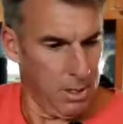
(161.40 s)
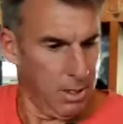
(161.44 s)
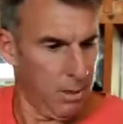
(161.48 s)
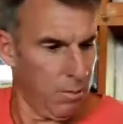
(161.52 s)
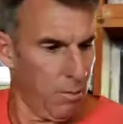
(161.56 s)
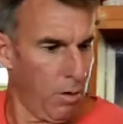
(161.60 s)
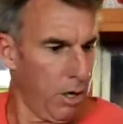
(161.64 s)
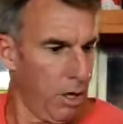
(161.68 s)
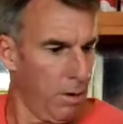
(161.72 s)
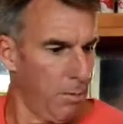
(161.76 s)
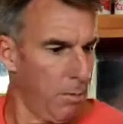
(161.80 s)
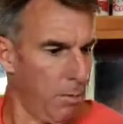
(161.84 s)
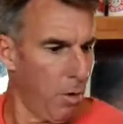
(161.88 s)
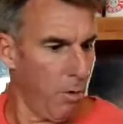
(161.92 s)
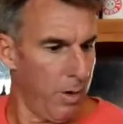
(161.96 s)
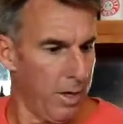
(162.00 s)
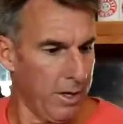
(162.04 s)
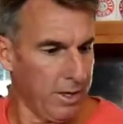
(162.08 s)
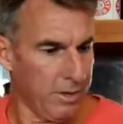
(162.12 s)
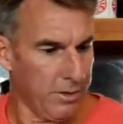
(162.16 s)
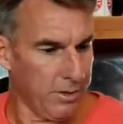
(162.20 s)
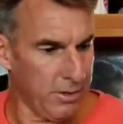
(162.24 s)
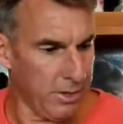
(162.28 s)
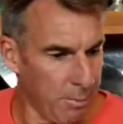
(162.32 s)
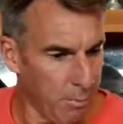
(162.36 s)

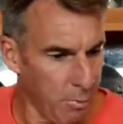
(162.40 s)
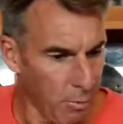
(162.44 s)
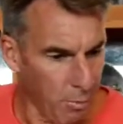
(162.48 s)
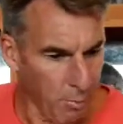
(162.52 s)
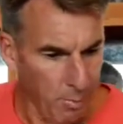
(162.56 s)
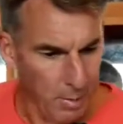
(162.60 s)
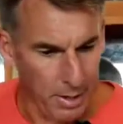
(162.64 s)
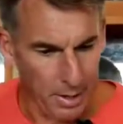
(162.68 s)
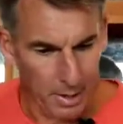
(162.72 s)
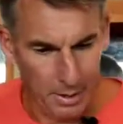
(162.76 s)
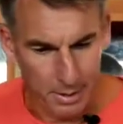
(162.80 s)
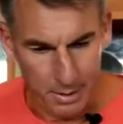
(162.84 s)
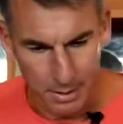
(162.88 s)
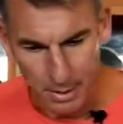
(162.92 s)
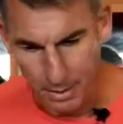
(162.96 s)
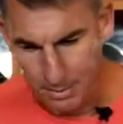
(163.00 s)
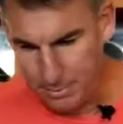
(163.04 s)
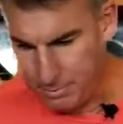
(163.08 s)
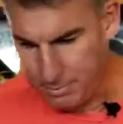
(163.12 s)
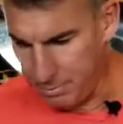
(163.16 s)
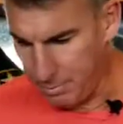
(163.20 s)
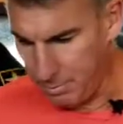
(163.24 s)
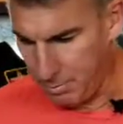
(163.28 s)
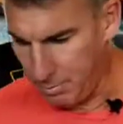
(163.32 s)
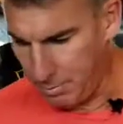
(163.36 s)
Guacamole is simple, man.
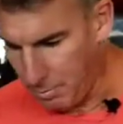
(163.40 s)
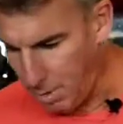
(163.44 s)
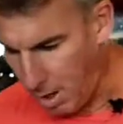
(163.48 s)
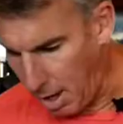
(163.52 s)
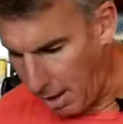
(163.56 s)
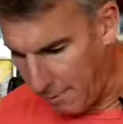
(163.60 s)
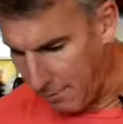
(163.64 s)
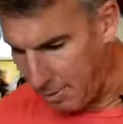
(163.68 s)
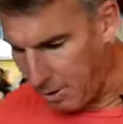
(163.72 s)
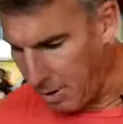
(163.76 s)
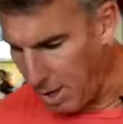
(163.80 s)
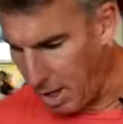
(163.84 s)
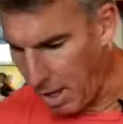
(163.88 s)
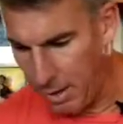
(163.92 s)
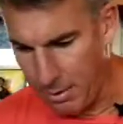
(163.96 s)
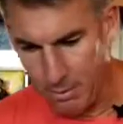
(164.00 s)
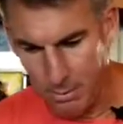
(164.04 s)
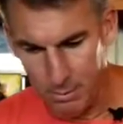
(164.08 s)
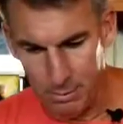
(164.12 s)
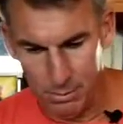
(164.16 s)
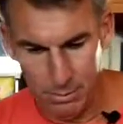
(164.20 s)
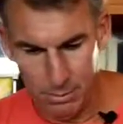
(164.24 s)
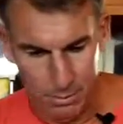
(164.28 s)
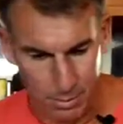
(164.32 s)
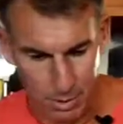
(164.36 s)
It's
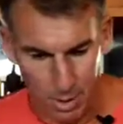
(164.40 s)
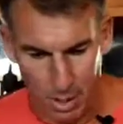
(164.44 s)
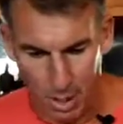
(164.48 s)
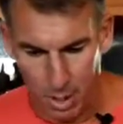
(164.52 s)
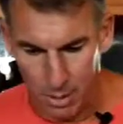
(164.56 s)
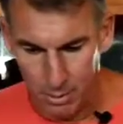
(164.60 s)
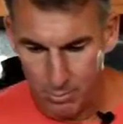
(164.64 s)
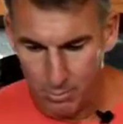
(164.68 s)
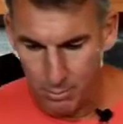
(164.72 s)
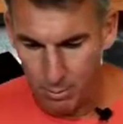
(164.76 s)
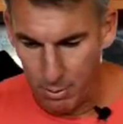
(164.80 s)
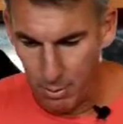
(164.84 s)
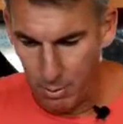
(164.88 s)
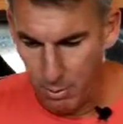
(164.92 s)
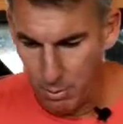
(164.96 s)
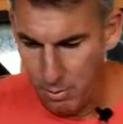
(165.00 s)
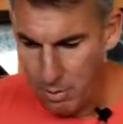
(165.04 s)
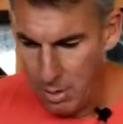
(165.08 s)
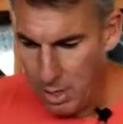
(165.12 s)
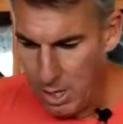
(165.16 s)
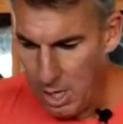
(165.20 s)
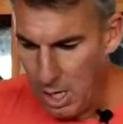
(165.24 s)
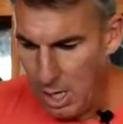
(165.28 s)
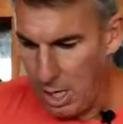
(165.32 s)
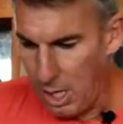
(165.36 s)
avocados,
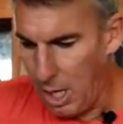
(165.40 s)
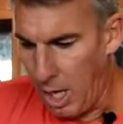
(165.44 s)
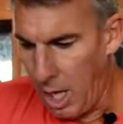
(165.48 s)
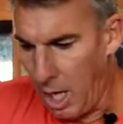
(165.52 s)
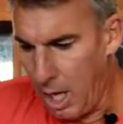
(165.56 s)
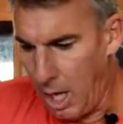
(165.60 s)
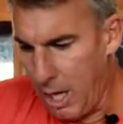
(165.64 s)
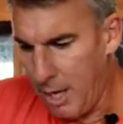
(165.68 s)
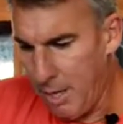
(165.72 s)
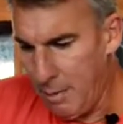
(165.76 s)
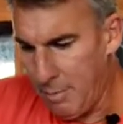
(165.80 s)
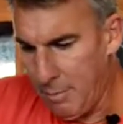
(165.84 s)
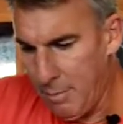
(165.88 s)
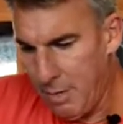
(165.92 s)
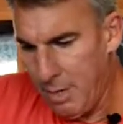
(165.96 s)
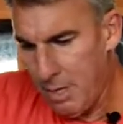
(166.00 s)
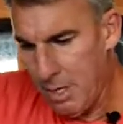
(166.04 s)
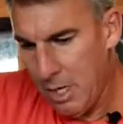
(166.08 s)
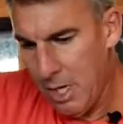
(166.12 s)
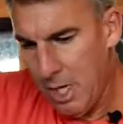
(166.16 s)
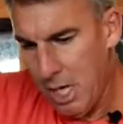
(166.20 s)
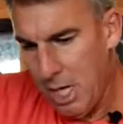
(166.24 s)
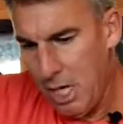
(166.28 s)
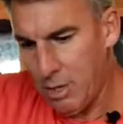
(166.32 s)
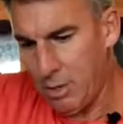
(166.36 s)
cilantro, lime,
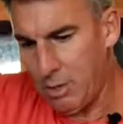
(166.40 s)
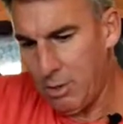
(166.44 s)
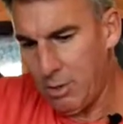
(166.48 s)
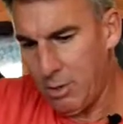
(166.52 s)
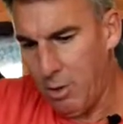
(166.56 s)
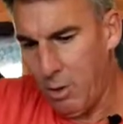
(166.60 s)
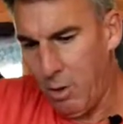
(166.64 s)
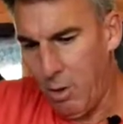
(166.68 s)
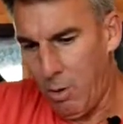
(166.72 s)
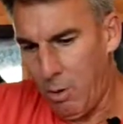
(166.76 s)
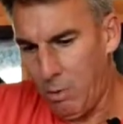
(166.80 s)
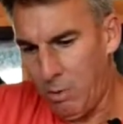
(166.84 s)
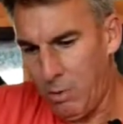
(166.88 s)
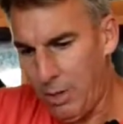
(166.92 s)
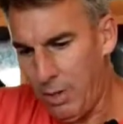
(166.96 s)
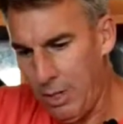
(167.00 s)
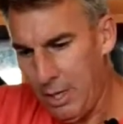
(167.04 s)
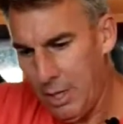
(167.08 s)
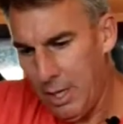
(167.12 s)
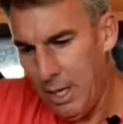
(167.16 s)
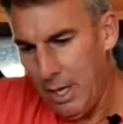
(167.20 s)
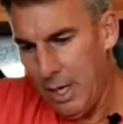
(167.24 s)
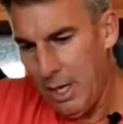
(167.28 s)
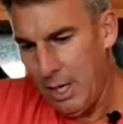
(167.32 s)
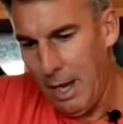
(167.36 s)
salt,
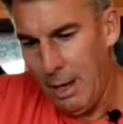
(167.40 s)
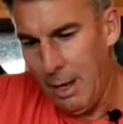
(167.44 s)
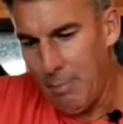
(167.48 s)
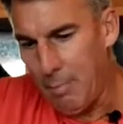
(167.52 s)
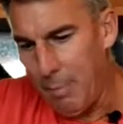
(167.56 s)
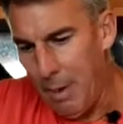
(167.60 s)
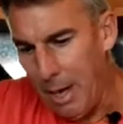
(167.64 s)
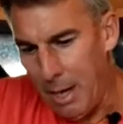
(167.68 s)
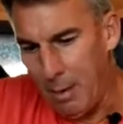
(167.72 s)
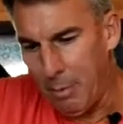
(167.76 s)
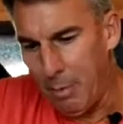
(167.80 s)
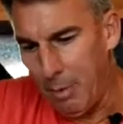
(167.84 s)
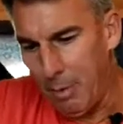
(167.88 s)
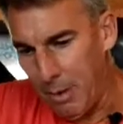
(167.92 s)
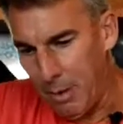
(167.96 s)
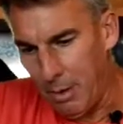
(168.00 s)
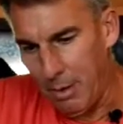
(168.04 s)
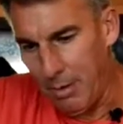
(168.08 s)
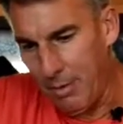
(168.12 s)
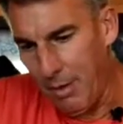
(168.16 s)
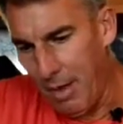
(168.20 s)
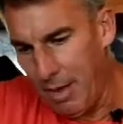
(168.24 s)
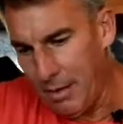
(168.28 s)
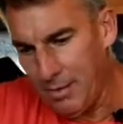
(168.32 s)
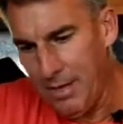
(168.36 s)
and pepper.
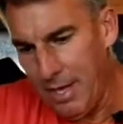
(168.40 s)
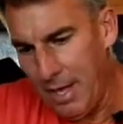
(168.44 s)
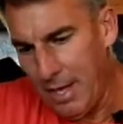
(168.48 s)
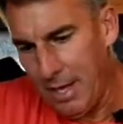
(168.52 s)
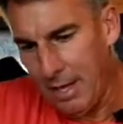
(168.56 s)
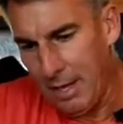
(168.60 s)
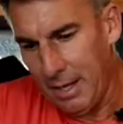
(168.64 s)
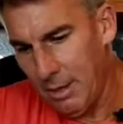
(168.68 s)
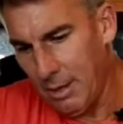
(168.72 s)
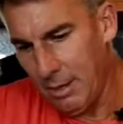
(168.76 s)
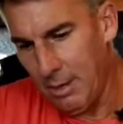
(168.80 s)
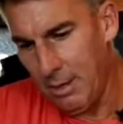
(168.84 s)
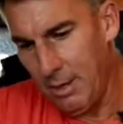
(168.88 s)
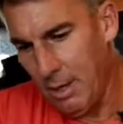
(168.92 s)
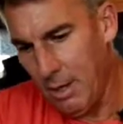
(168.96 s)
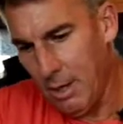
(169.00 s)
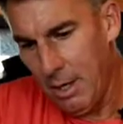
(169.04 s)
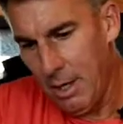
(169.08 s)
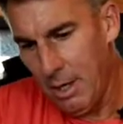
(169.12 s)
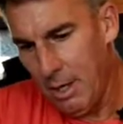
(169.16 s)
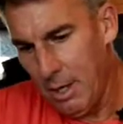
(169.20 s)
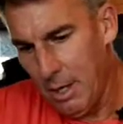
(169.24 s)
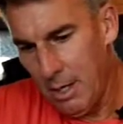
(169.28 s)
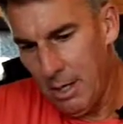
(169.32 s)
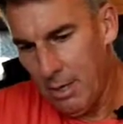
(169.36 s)
That's it.
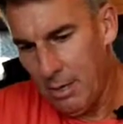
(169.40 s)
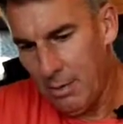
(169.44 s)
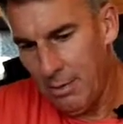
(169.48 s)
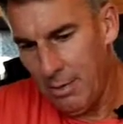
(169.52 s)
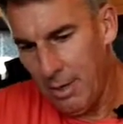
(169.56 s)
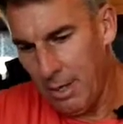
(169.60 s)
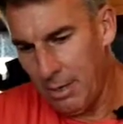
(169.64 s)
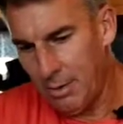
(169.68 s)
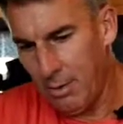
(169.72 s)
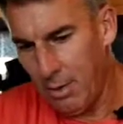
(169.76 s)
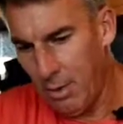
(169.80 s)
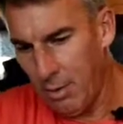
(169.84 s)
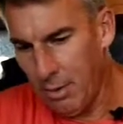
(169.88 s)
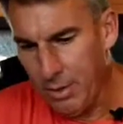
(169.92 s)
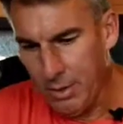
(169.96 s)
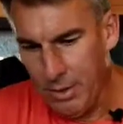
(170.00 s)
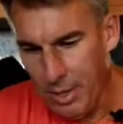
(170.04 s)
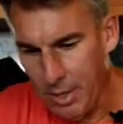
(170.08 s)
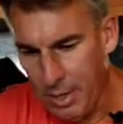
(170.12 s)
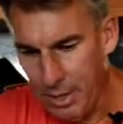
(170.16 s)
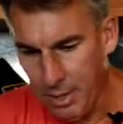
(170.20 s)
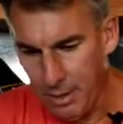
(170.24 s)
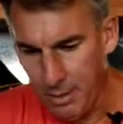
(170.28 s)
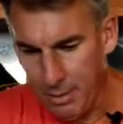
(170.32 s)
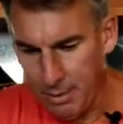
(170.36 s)
That's all you
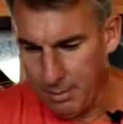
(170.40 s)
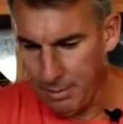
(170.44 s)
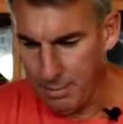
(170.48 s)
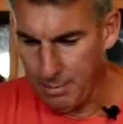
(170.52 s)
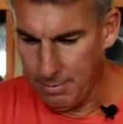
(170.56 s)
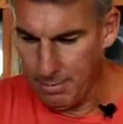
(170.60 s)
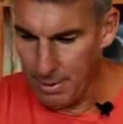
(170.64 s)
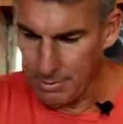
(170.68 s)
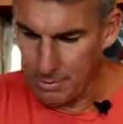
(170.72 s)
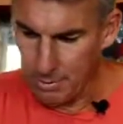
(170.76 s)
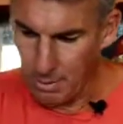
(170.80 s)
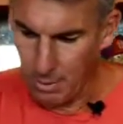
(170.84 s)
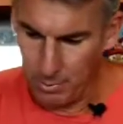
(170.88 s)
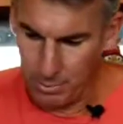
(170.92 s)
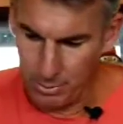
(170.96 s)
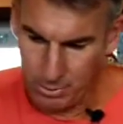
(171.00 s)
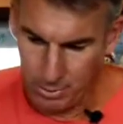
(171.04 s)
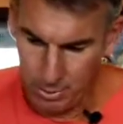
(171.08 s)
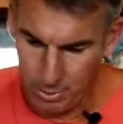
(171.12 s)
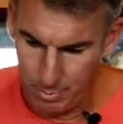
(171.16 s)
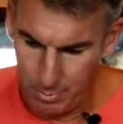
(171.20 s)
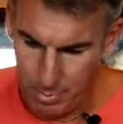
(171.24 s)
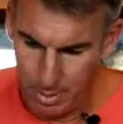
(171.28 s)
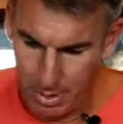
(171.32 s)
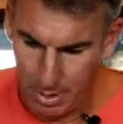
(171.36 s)
need. That's all it
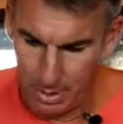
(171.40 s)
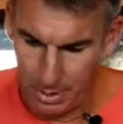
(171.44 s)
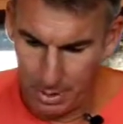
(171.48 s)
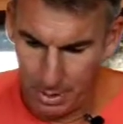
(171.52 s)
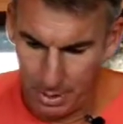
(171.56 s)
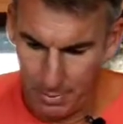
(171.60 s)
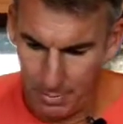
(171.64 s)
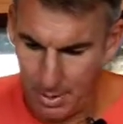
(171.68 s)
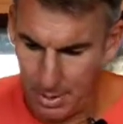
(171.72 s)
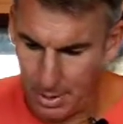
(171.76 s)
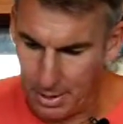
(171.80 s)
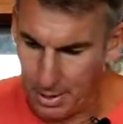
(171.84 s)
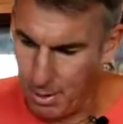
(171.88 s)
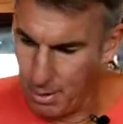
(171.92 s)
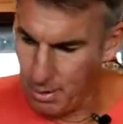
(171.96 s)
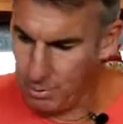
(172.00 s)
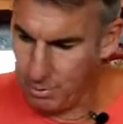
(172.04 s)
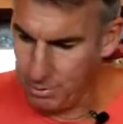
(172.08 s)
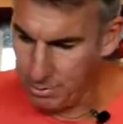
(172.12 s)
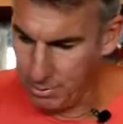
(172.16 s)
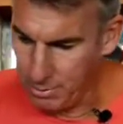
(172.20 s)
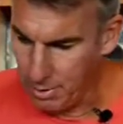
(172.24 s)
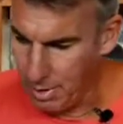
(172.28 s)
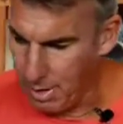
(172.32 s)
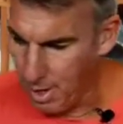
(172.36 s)
should be in. Anything
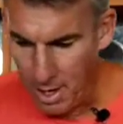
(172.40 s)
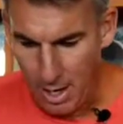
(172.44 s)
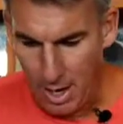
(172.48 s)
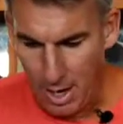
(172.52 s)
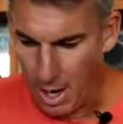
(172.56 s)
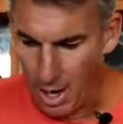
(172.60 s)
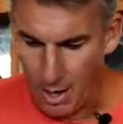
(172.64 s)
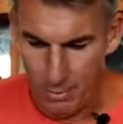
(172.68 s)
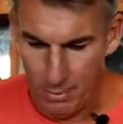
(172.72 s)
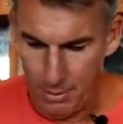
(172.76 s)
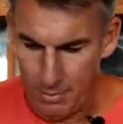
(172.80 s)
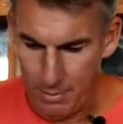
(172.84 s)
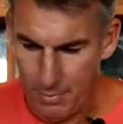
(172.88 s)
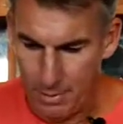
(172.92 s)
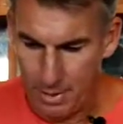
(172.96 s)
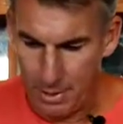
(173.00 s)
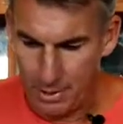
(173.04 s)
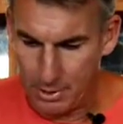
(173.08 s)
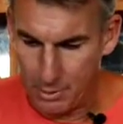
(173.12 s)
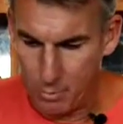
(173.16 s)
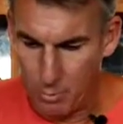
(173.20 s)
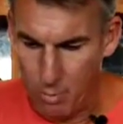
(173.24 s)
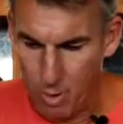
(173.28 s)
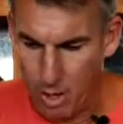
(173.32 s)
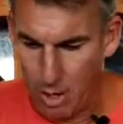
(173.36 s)
else, I don't even
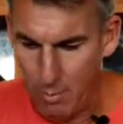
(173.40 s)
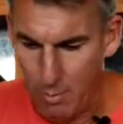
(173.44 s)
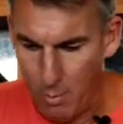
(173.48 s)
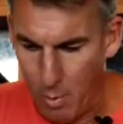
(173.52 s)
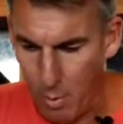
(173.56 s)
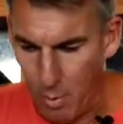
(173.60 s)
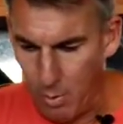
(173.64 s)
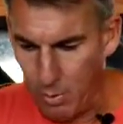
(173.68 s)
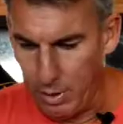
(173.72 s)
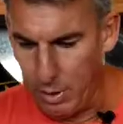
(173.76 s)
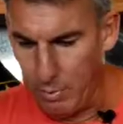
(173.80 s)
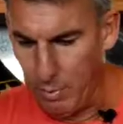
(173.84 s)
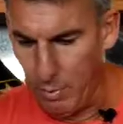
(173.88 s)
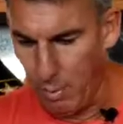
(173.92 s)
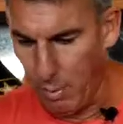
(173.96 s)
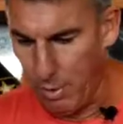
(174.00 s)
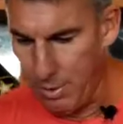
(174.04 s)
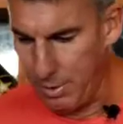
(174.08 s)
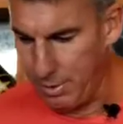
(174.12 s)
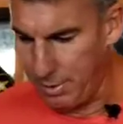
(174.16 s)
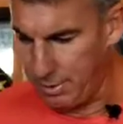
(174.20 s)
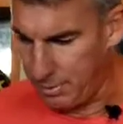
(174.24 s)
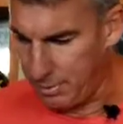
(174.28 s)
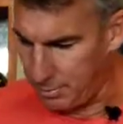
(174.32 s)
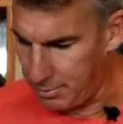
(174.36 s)
think it's guacamole anymore. I
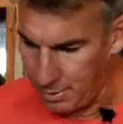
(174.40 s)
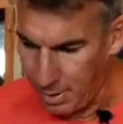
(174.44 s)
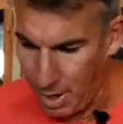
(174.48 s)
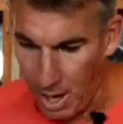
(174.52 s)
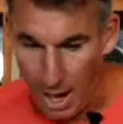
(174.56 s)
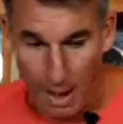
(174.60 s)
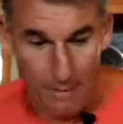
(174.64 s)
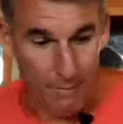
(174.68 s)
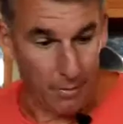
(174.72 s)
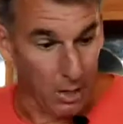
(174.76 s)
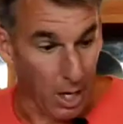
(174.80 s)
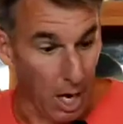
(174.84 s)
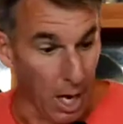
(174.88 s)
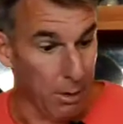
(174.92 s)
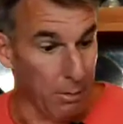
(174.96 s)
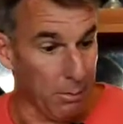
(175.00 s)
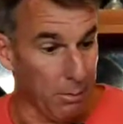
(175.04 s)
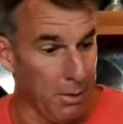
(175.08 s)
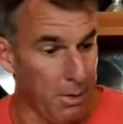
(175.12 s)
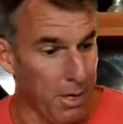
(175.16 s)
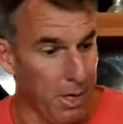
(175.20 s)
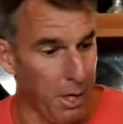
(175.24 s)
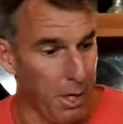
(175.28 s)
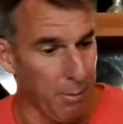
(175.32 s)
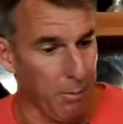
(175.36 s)
think it's avocado
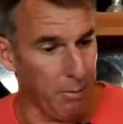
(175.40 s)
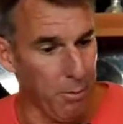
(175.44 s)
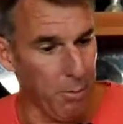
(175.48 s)
dip.